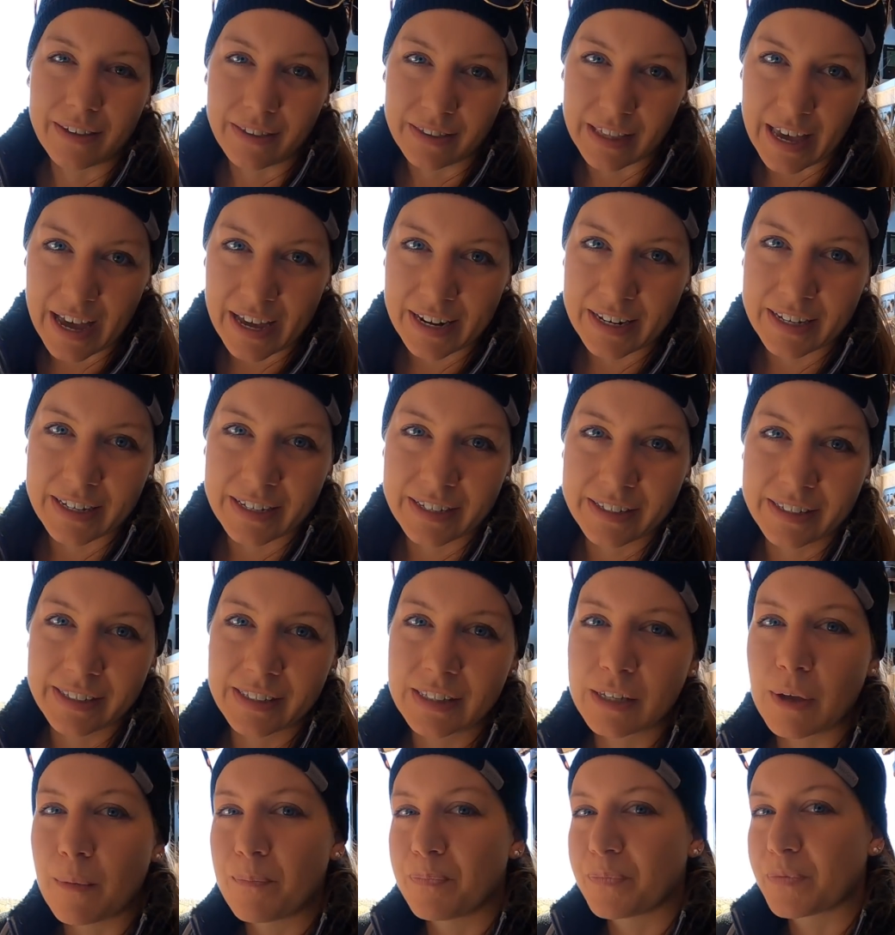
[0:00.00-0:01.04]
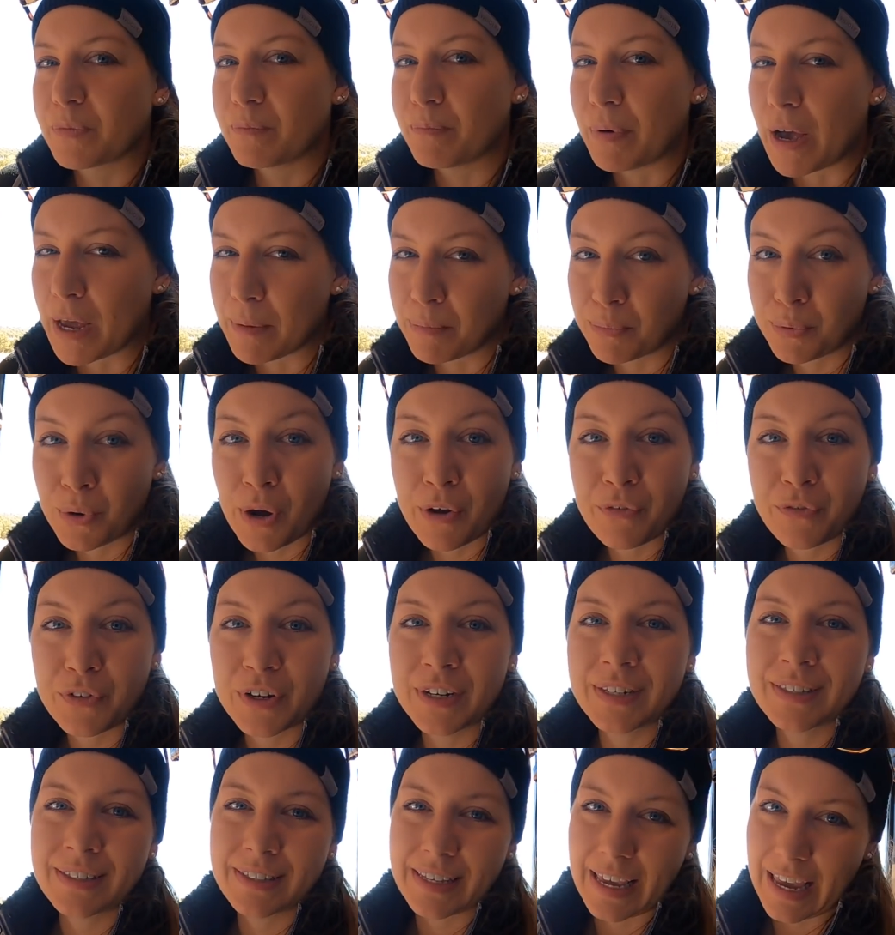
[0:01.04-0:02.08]
That is by
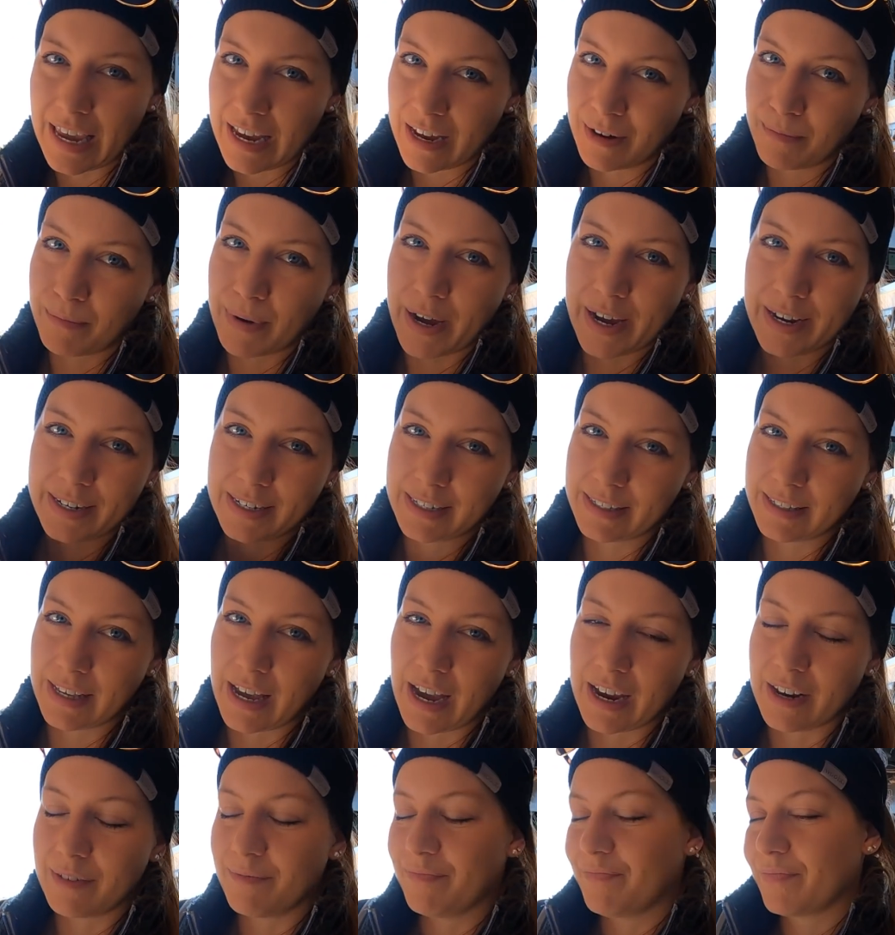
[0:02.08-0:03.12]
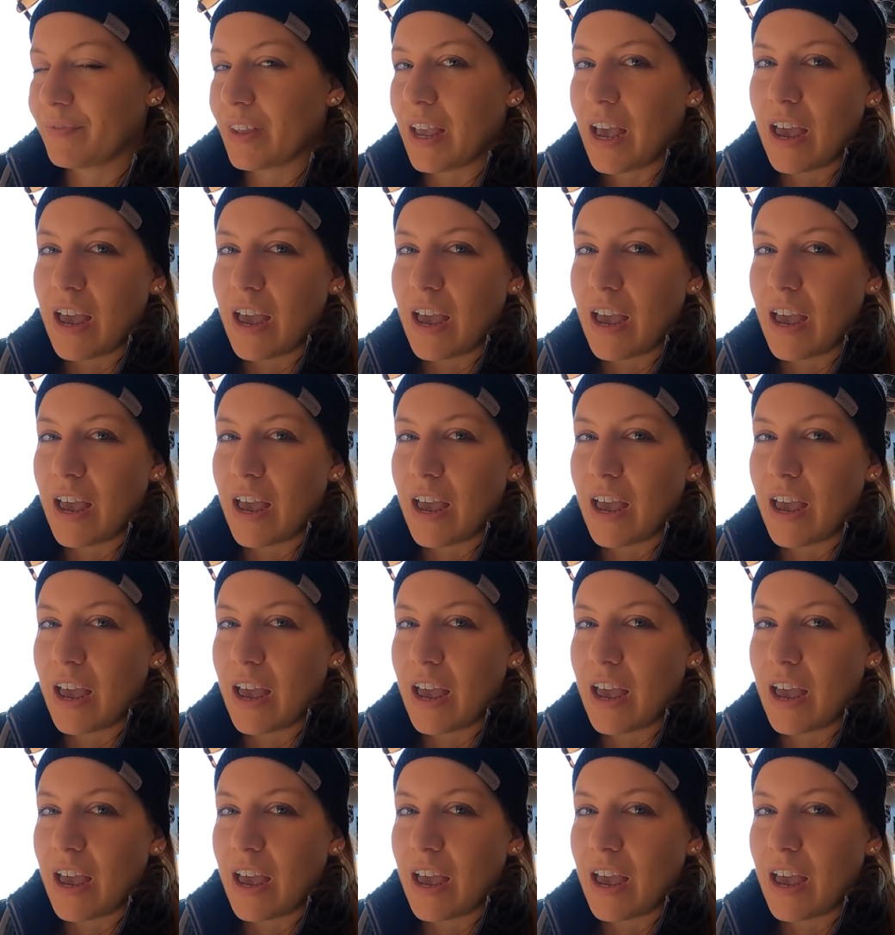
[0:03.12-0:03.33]
preference and by design.